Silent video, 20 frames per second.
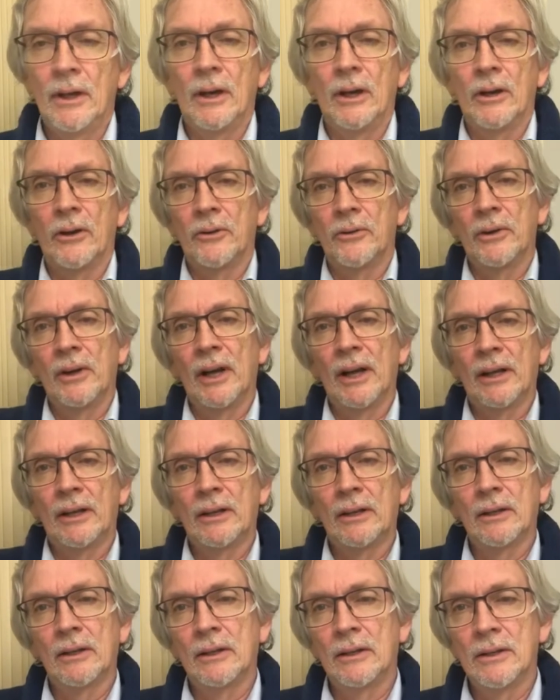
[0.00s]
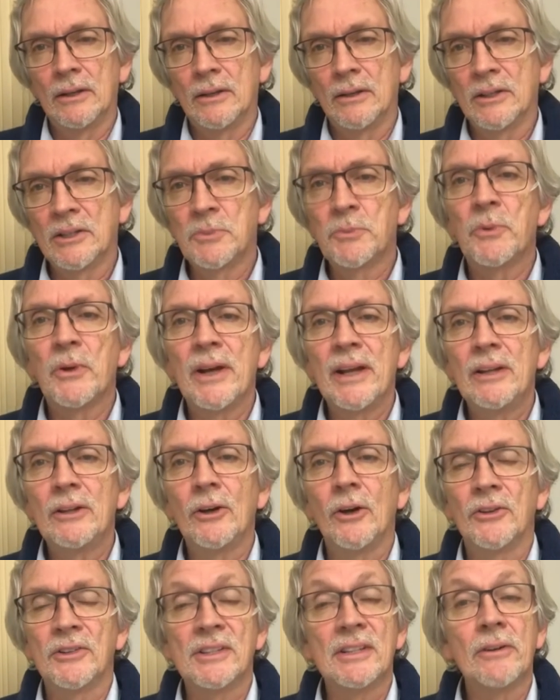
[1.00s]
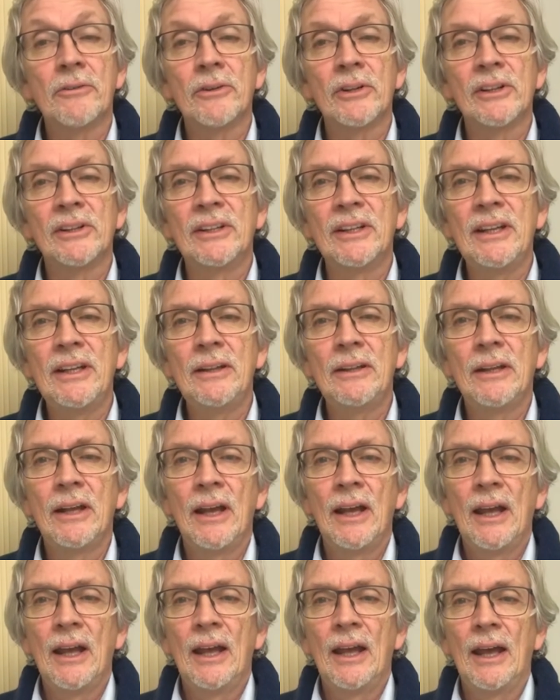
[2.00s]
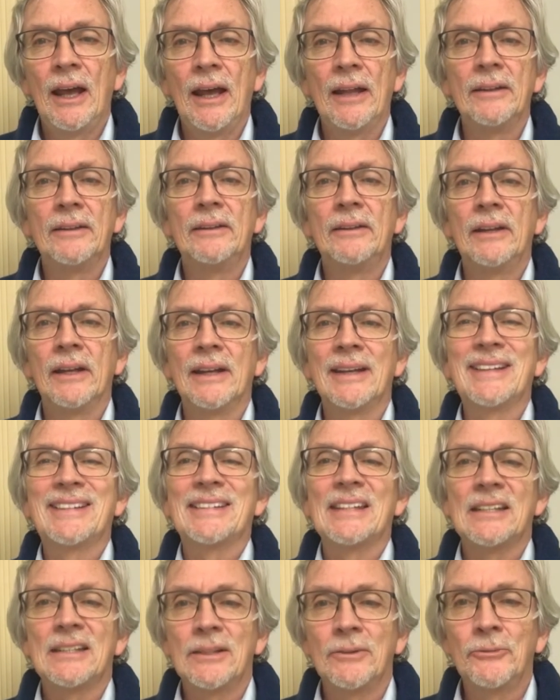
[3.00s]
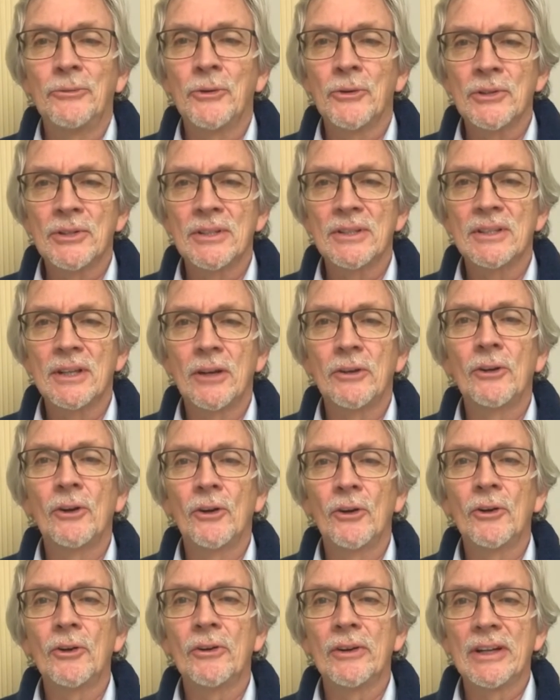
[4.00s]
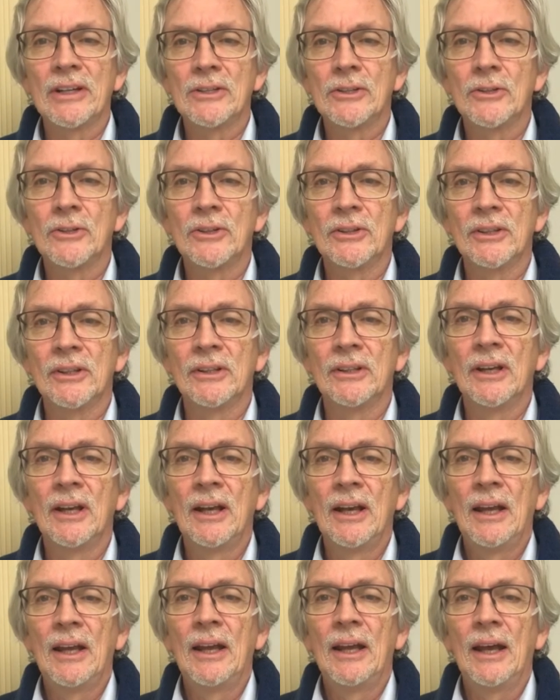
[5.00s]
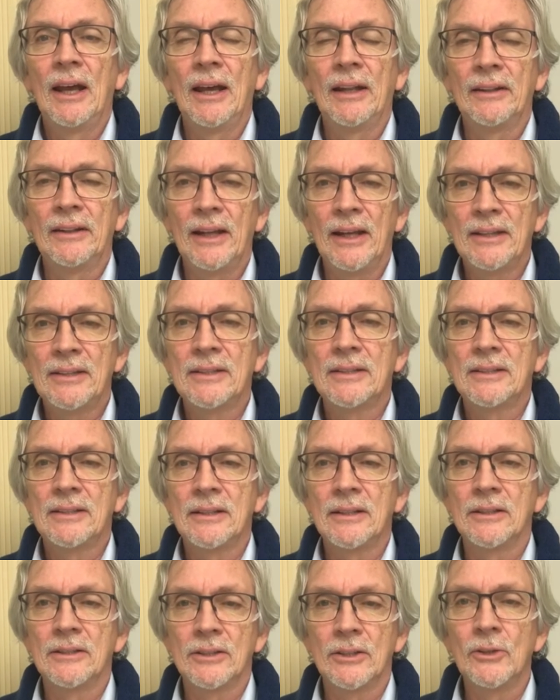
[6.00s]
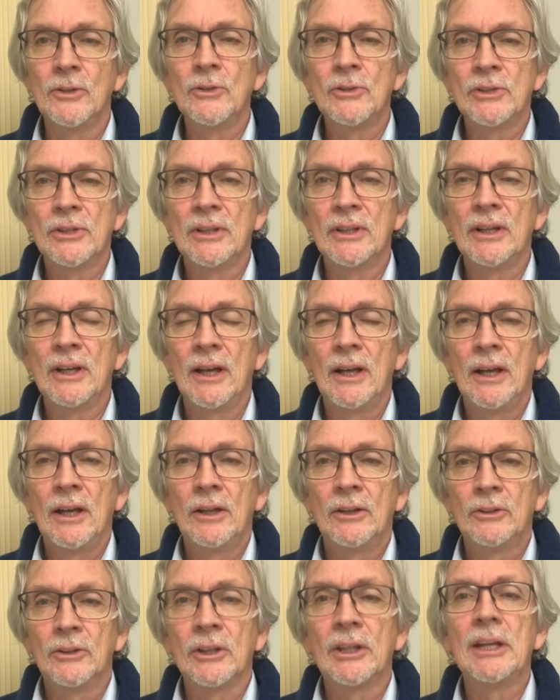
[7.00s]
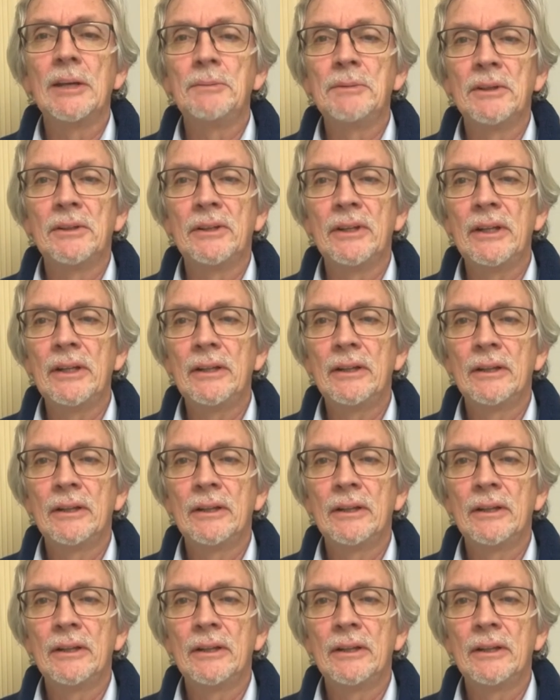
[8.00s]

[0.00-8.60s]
like spread on several teeth, and the excessive forces are no longer exerted. And that's a solution to keep the teeth